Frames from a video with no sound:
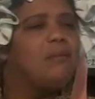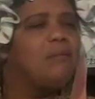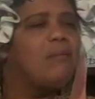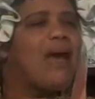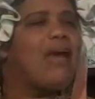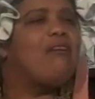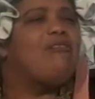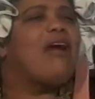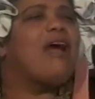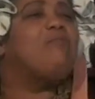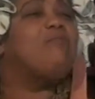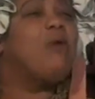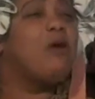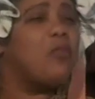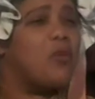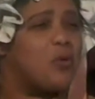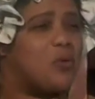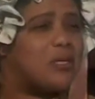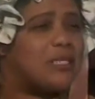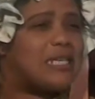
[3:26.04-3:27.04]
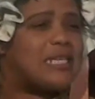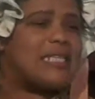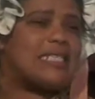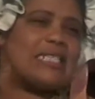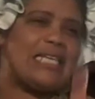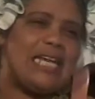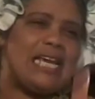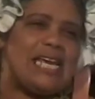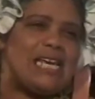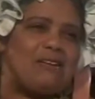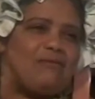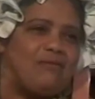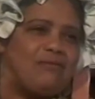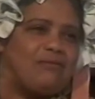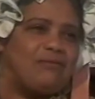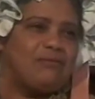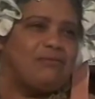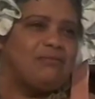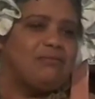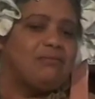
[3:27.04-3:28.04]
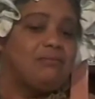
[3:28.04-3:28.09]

My grandmother was a slave.